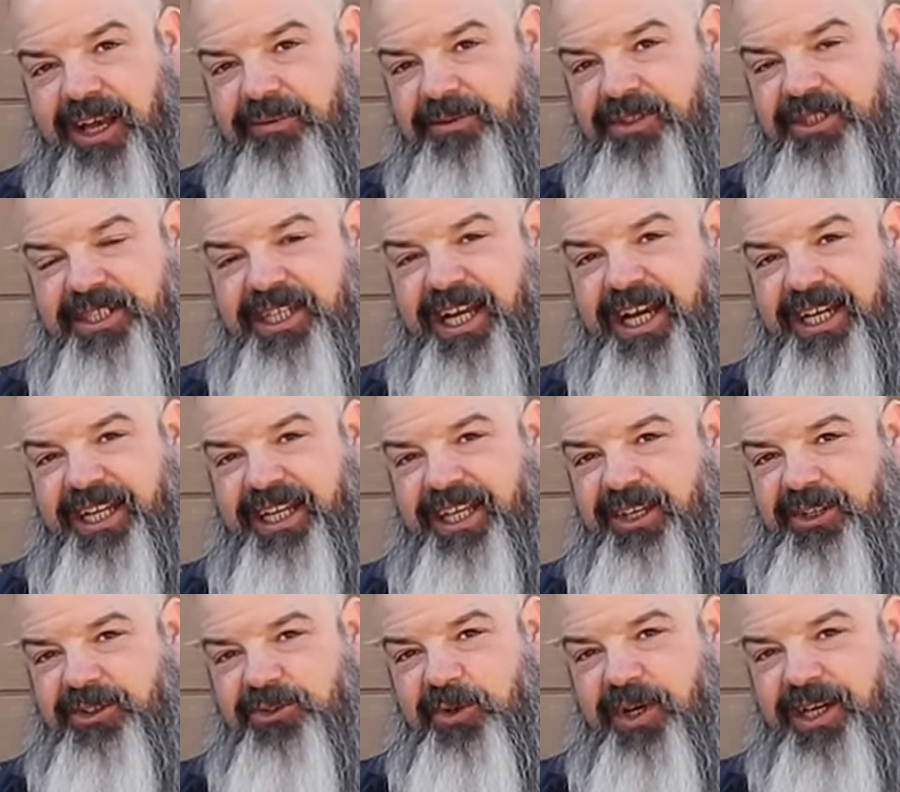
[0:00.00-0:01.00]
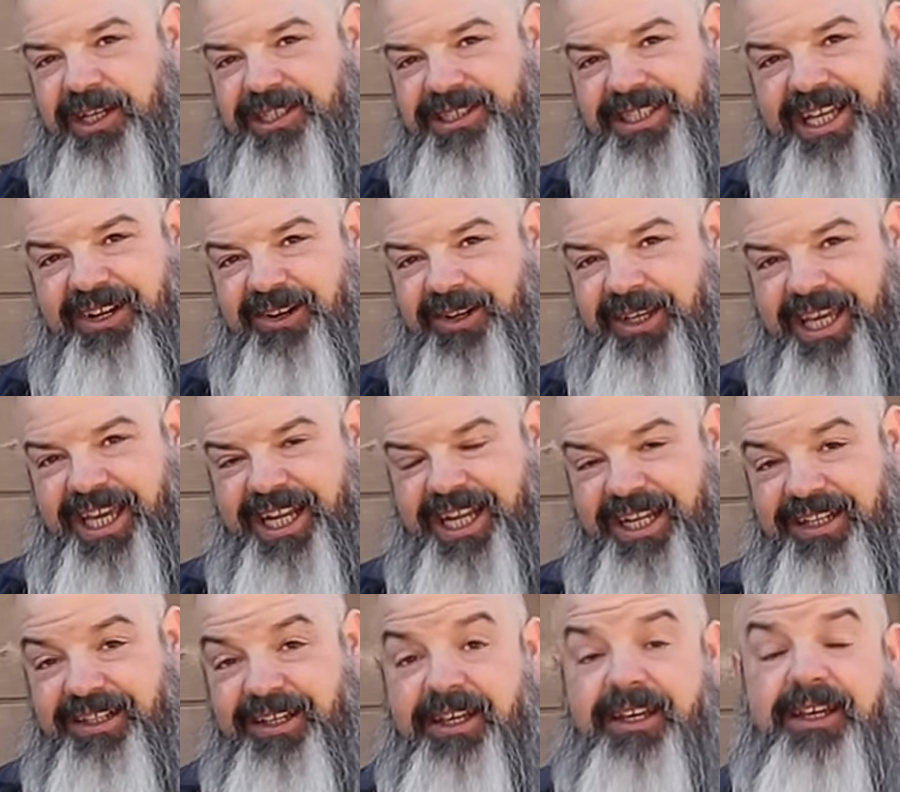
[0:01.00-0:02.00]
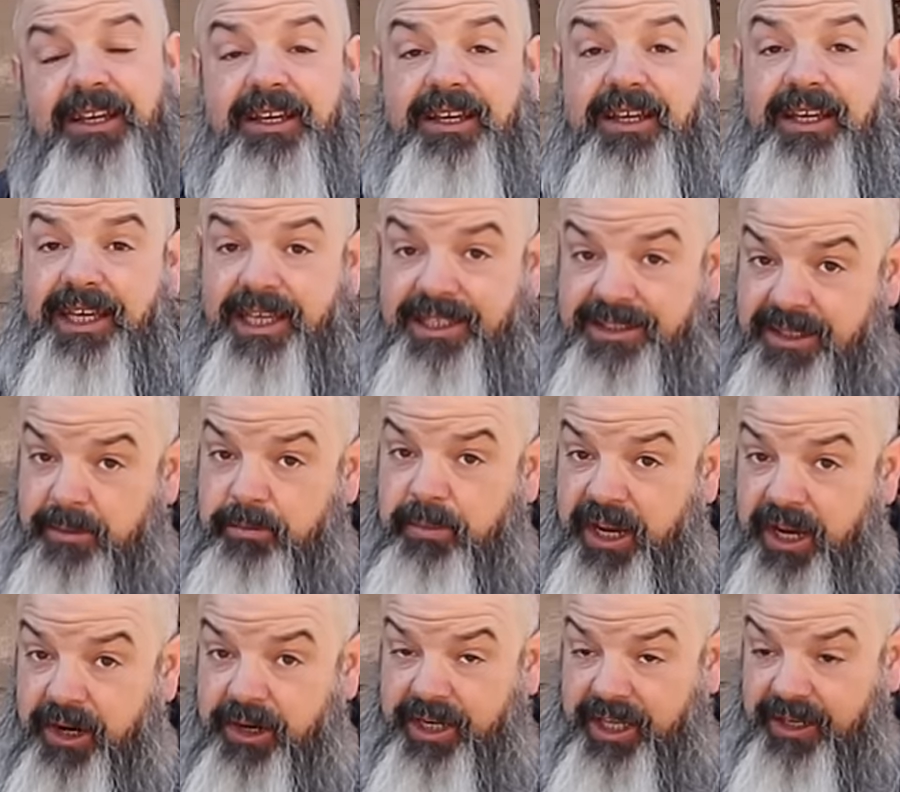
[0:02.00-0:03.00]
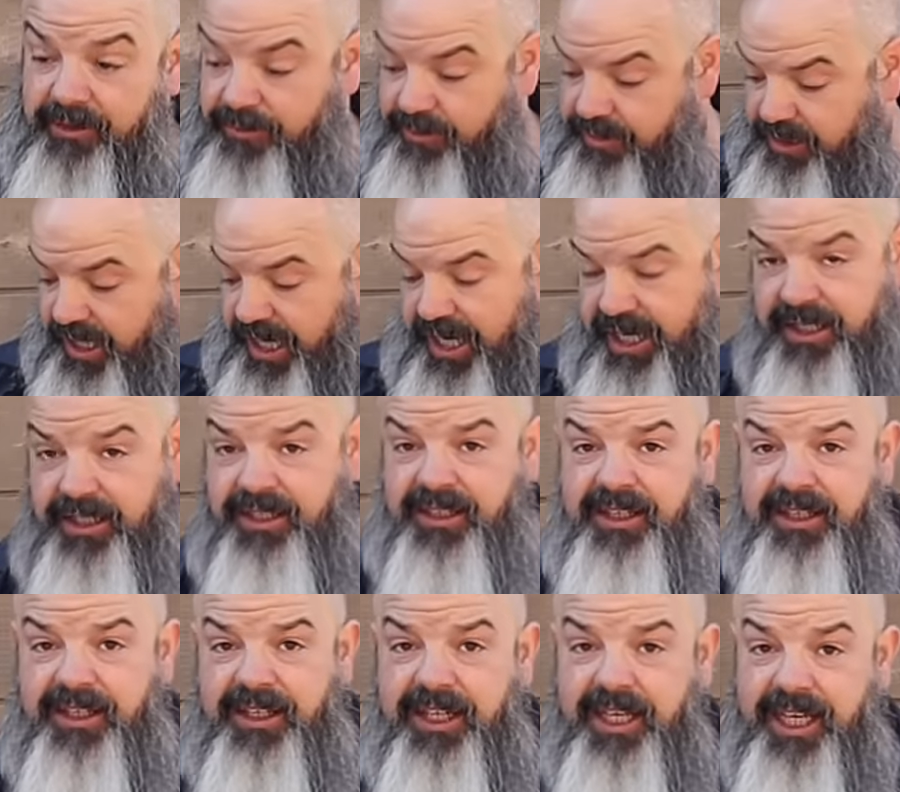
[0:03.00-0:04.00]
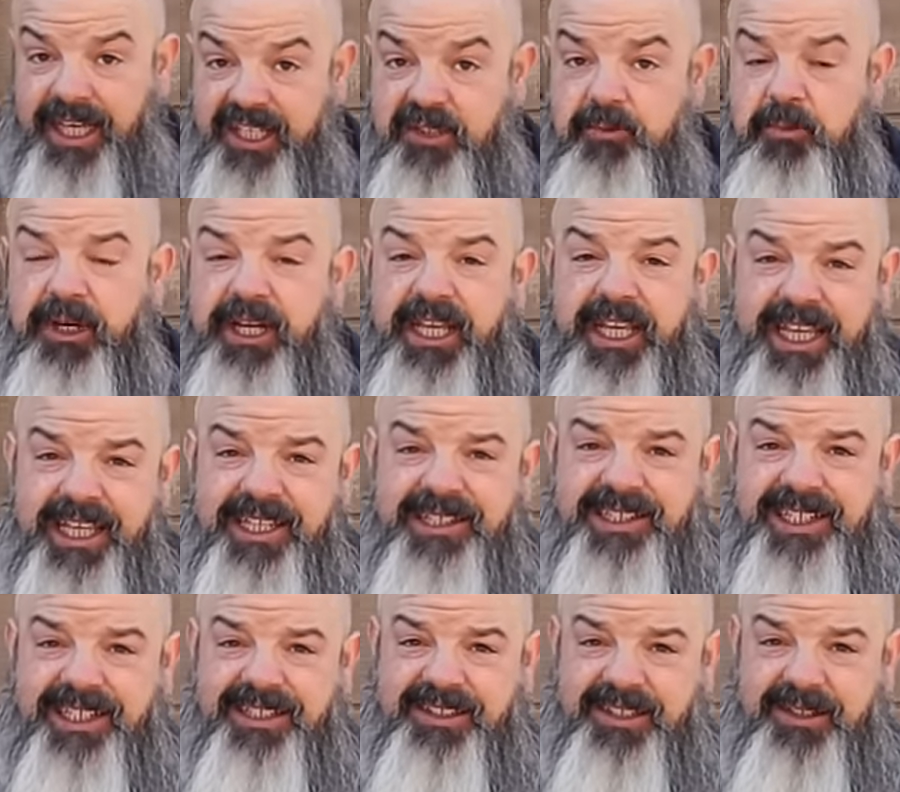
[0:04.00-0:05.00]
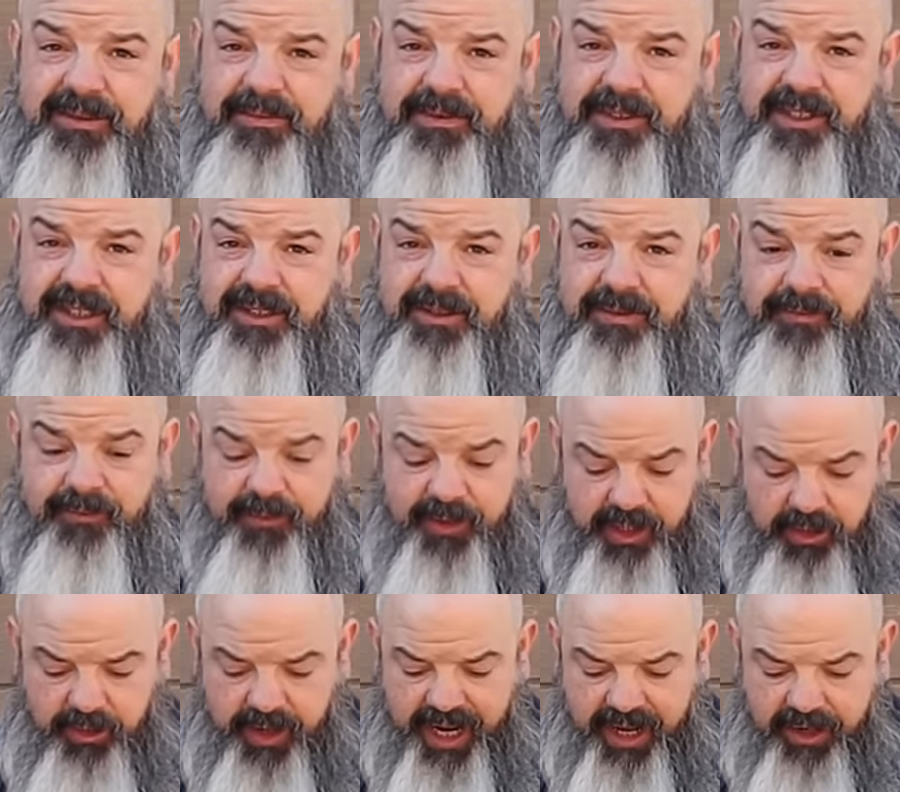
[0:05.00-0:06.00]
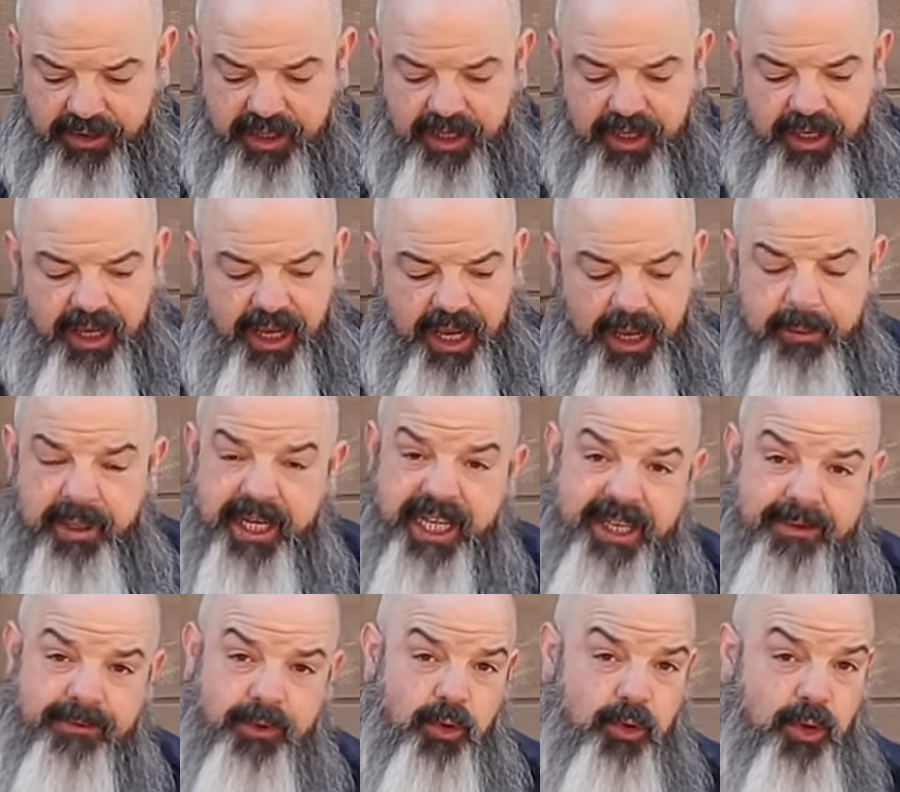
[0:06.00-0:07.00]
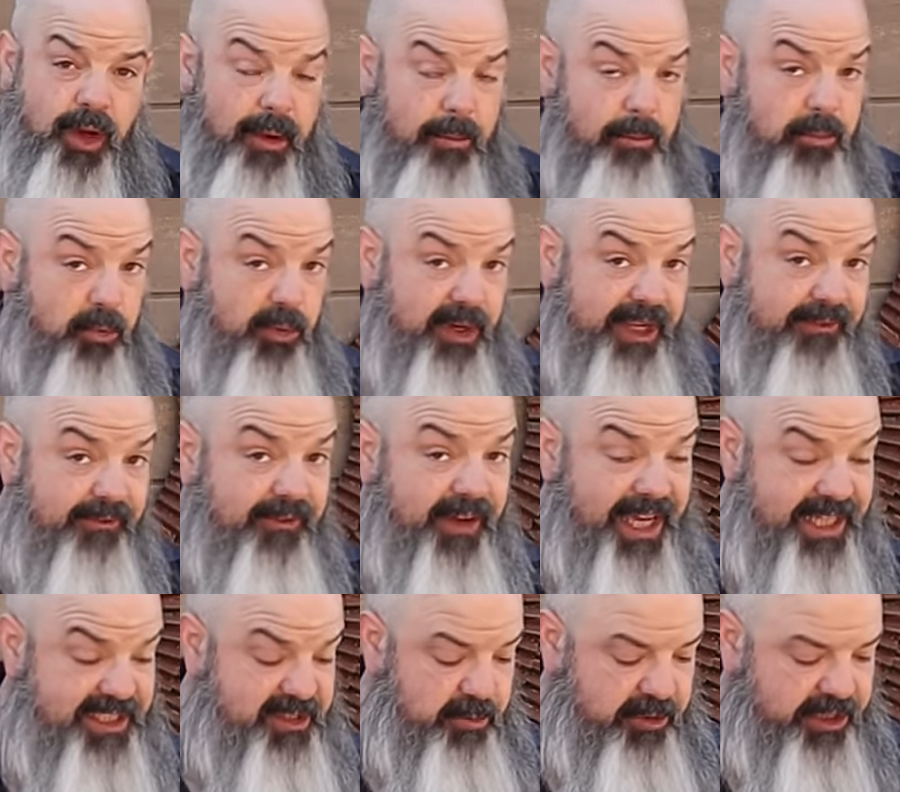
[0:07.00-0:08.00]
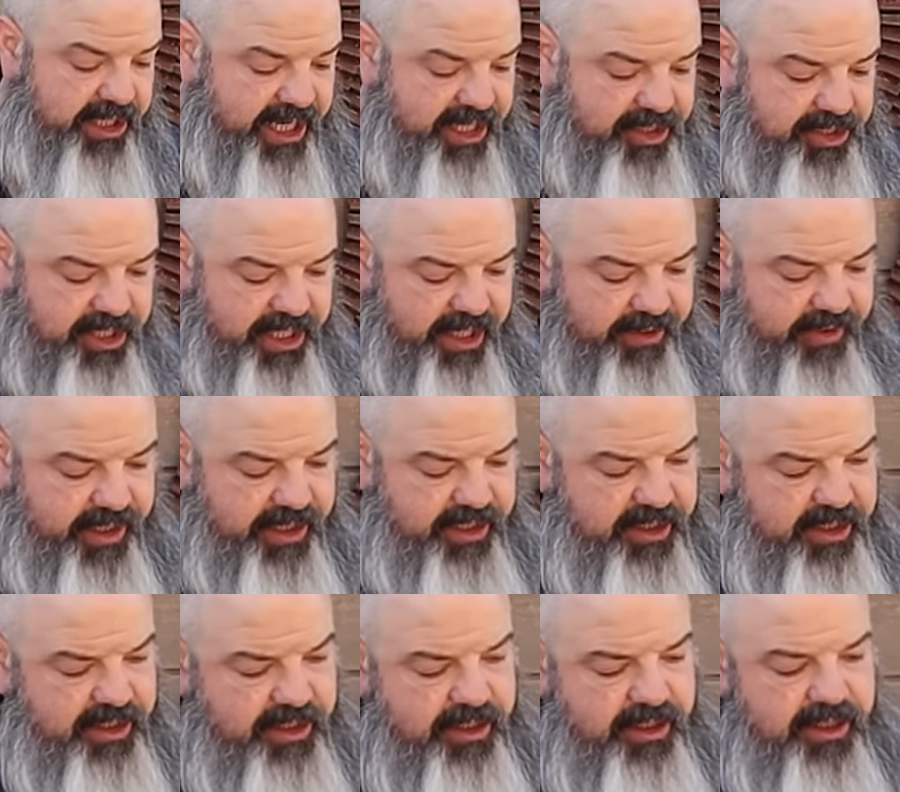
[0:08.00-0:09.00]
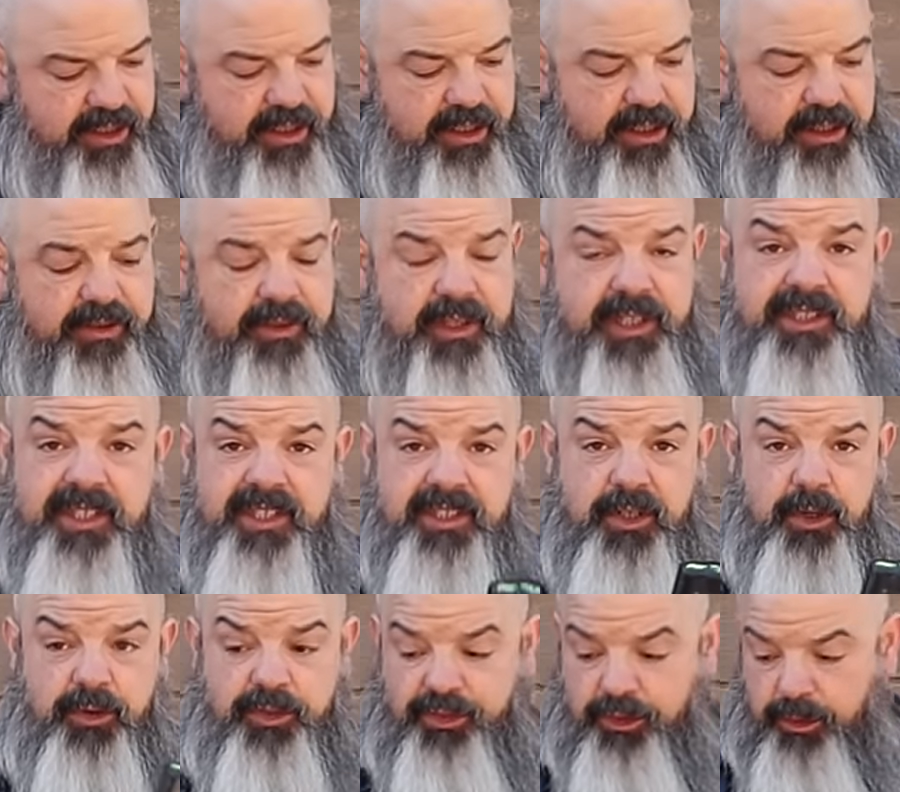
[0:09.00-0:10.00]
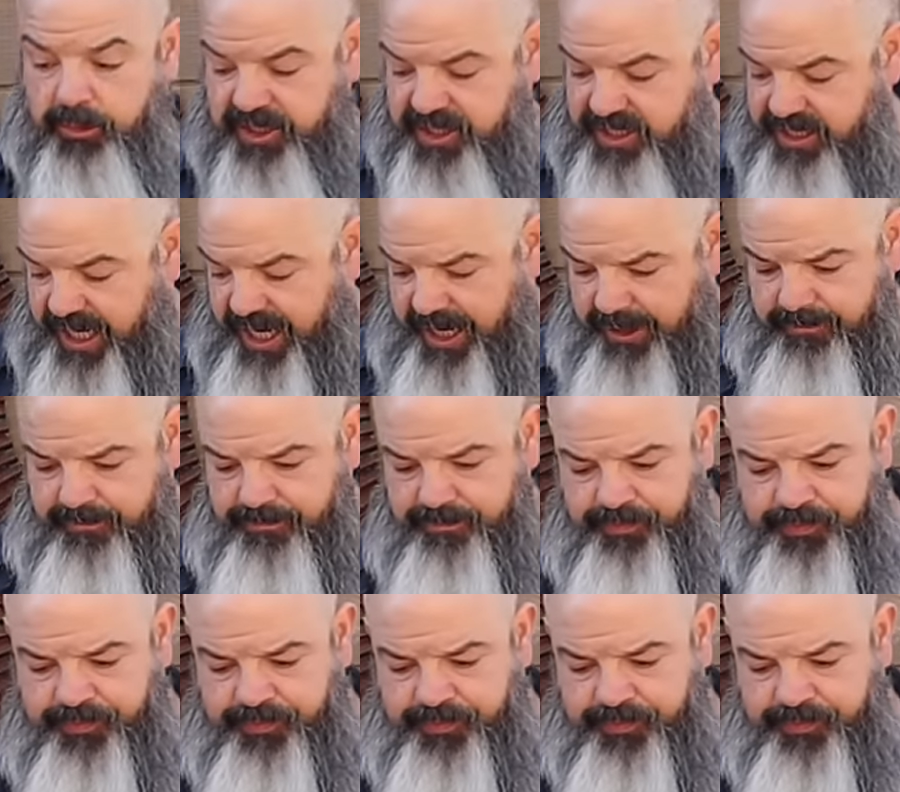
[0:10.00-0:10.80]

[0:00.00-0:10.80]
I'm just not gonna use one because I don't get it. It's imperative. And it's pretty easy to, to figure out. I'm going to give you a brief explanation of it. This is your thermostat.